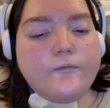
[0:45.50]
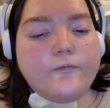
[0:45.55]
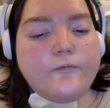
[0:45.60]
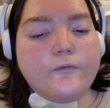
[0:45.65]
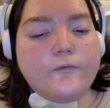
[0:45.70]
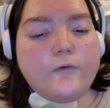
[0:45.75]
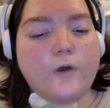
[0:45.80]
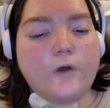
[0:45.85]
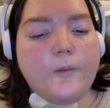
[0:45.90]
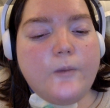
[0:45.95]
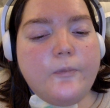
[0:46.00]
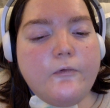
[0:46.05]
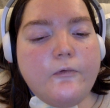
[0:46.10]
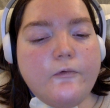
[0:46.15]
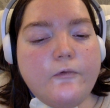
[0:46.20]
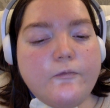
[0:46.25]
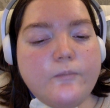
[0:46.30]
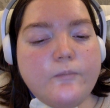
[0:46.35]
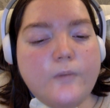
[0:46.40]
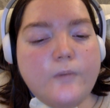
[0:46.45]

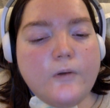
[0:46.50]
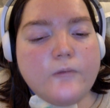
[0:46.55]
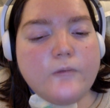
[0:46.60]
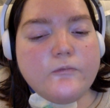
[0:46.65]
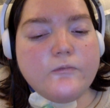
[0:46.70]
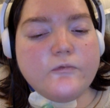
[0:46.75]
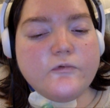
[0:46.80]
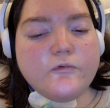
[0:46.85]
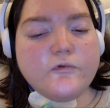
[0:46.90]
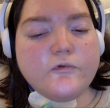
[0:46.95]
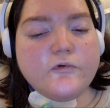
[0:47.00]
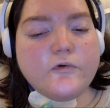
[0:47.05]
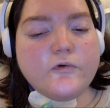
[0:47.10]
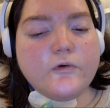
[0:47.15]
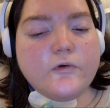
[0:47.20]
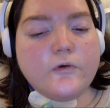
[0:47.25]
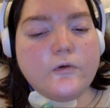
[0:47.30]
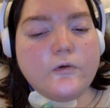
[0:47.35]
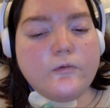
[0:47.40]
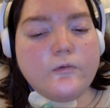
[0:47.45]
couple of months,
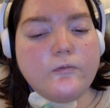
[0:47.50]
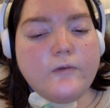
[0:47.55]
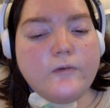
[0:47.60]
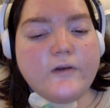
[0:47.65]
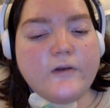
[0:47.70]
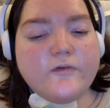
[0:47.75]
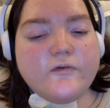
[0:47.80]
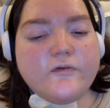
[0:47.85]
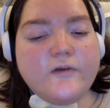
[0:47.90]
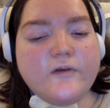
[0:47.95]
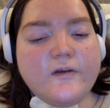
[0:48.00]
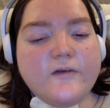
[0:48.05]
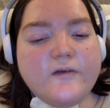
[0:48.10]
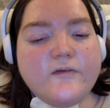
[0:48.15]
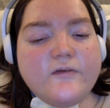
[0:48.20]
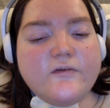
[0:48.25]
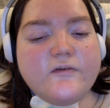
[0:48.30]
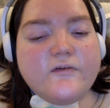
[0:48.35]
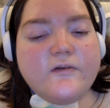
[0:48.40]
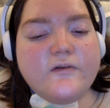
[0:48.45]
which
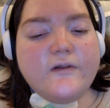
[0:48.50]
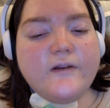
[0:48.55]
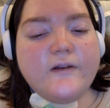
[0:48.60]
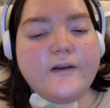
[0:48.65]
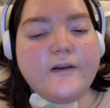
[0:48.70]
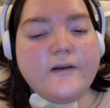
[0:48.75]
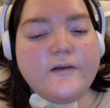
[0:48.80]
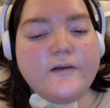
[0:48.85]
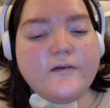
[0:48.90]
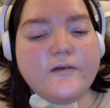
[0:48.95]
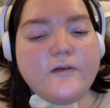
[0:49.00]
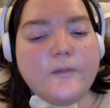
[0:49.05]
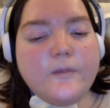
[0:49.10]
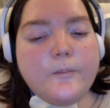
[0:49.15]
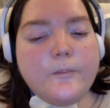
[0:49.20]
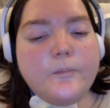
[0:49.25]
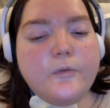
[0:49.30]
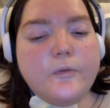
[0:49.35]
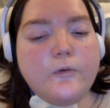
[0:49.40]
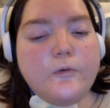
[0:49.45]
is the
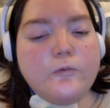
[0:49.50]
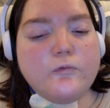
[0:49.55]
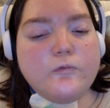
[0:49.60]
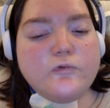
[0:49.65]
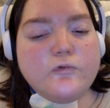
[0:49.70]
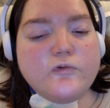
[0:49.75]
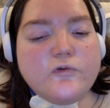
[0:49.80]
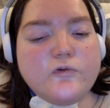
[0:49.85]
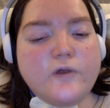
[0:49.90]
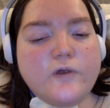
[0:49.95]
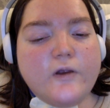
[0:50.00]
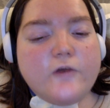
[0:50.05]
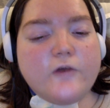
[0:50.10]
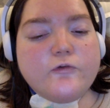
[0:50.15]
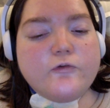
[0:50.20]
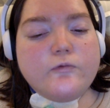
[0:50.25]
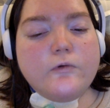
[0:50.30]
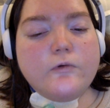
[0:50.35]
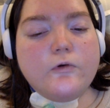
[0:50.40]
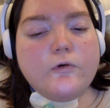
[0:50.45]
Dimples
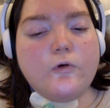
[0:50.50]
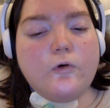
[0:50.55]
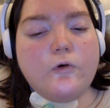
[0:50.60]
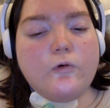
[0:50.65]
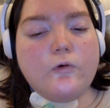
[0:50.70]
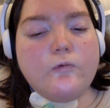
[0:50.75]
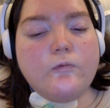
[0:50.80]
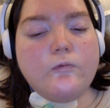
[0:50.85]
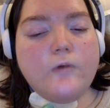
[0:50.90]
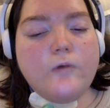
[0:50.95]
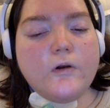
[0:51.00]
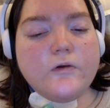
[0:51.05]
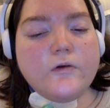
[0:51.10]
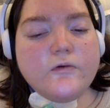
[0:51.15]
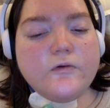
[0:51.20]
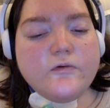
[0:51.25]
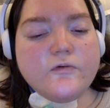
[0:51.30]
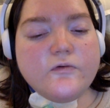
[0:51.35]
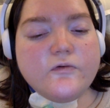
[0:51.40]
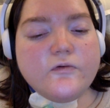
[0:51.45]
extra long
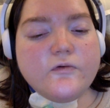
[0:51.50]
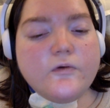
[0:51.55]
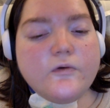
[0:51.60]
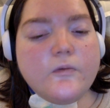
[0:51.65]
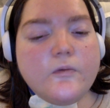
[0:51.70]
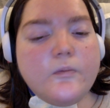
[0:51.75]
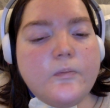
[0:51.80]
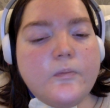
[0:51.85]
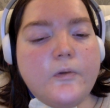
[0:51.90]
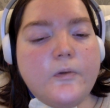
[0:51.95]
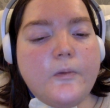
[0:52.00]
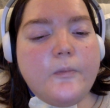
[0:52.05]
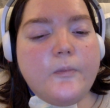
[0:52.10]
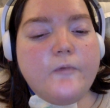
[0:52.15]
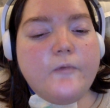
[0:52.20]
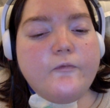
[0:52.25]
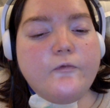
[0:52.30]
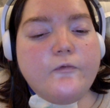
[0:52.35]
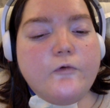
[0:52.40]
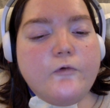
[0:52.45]
ones. But
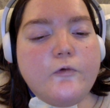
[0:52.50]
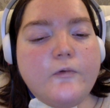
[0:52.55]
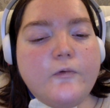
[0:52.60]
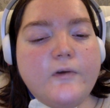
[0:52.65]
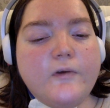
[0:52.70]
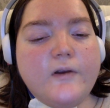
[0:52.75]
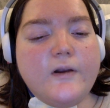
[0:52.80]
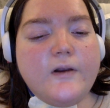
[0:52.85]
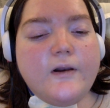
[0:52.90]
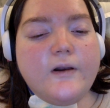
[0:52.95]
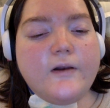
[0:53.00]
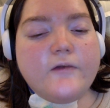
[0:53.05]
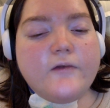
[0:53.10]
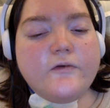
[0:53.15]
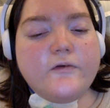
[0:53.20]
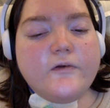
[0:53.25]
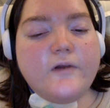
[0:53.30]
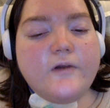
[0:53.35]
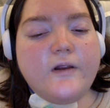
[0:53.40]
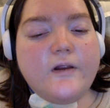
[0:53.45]
before we get
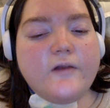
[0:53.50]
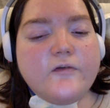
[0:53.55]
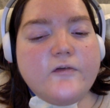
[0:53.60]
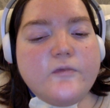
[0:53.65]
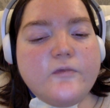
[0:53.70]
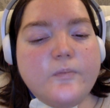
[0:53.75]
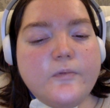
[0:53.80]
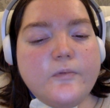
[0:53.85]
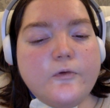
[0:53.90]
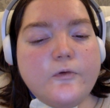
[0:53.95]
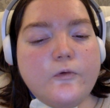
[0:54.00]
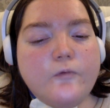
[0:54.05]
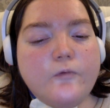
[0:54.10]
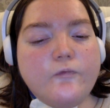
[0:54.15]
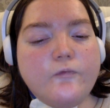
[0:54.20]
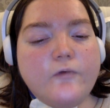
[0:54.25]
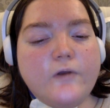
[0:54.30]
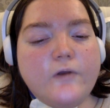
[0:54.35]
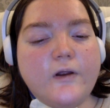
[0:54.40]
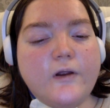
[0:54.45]
into this,
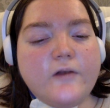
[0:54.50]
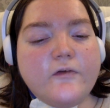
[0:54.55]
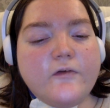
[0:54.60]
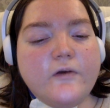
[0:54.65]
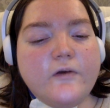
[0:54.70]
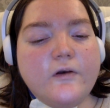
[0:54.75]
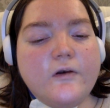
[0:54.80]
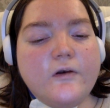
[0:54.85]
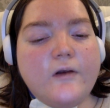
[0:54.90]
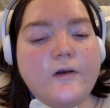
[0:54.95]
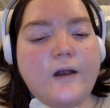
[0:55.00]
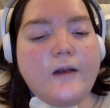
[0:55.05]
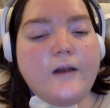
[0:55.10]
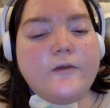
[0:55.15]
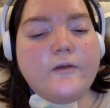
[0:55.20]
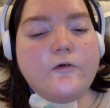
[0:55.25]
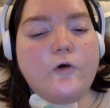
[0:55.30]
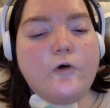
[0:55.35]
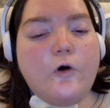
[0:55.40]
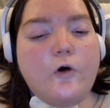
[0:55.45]
don't forget to
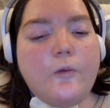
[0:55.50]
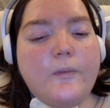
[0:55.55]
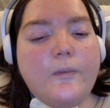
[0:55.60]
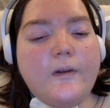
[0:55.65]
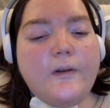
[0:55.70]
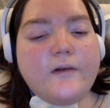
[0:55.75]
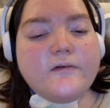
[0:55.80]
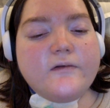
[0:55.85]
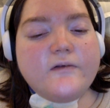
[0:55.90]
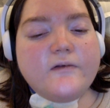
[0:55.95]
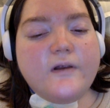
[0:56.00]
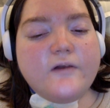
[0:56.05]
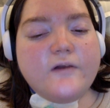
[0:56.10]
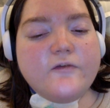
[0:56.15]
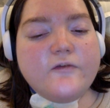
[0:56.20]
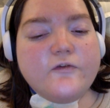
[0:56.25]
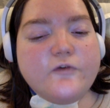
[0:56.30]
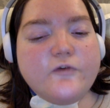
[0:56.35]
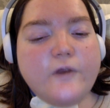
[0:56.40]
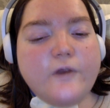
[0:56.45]
like, comment
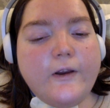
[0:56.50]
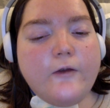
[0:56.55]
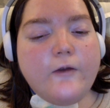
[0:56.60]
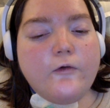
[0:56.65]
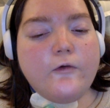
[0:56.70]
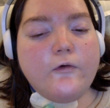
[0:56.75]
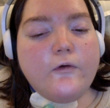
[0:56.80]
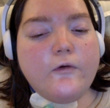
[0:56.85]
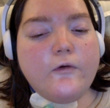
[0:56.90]
and share